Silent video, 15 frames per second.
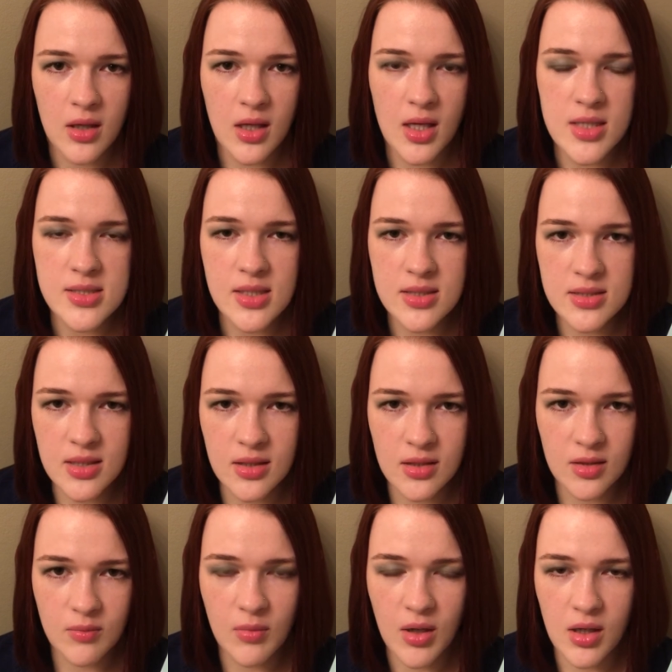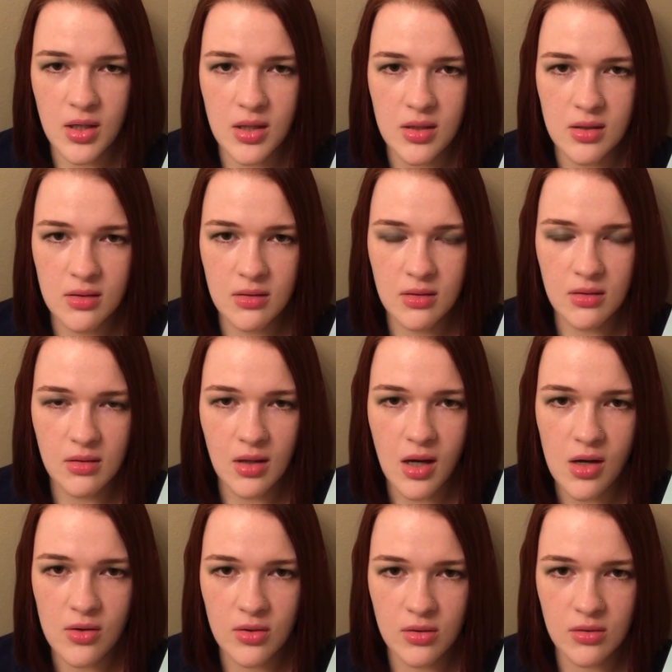as I said in my
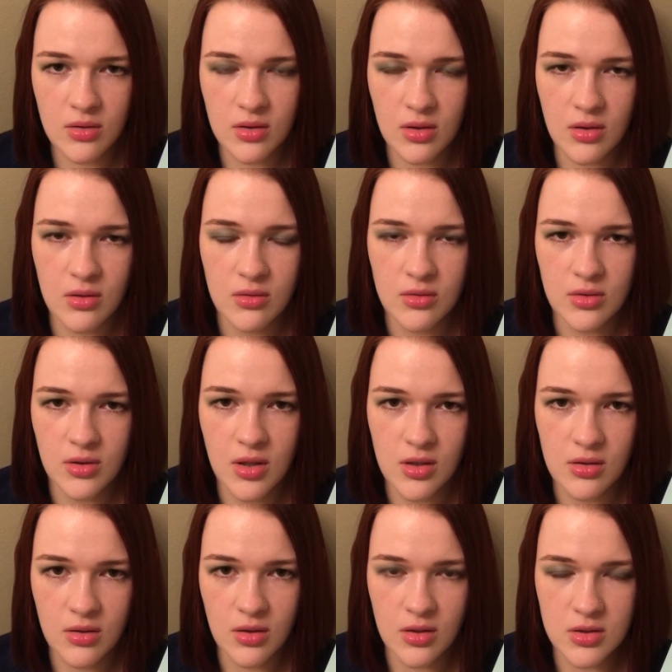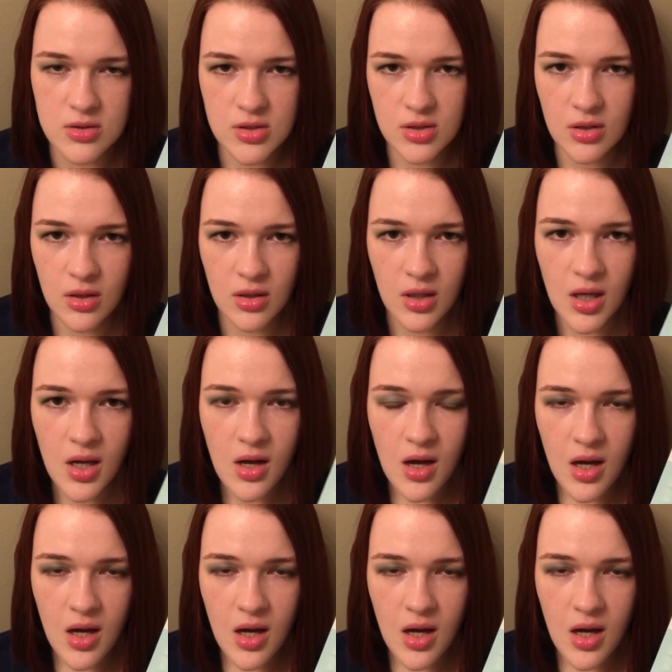how to grow your hair long and strong,